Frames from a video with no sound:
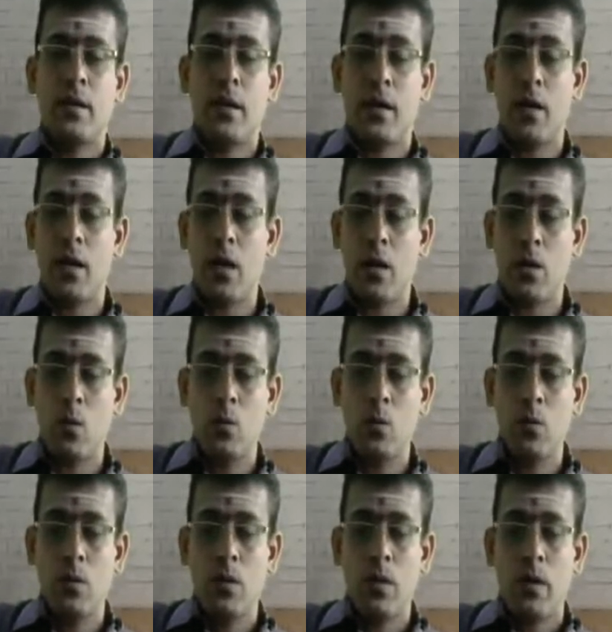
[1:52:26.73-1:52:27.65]
Now
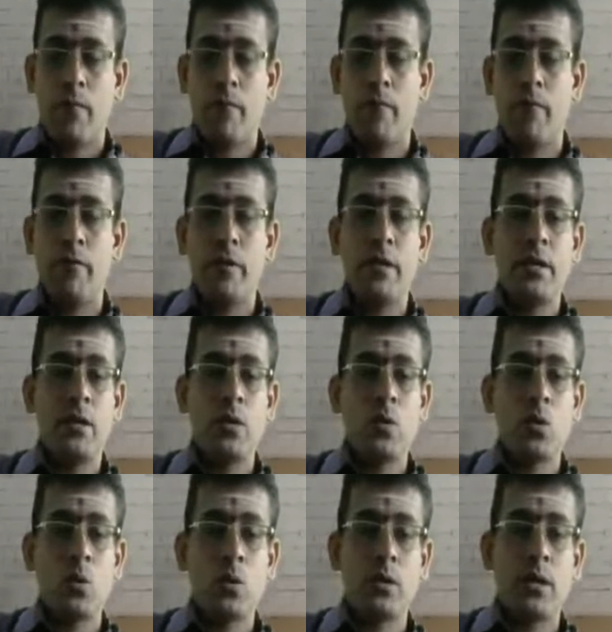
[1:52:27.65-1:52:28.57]
we
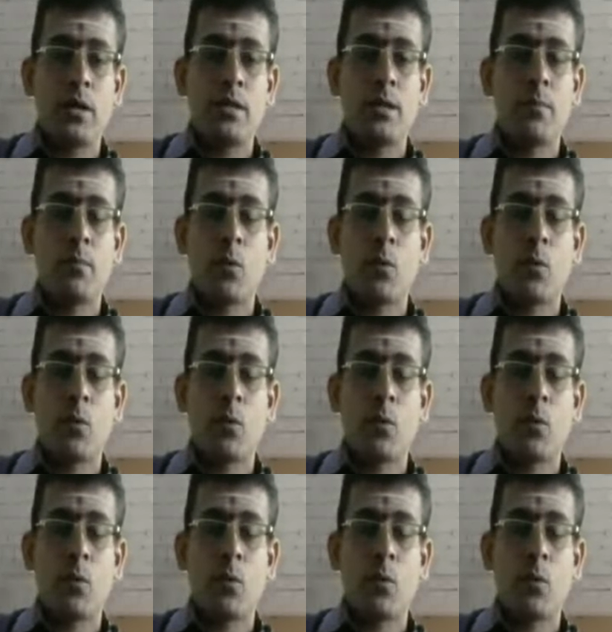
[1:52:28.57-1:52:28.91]
know that the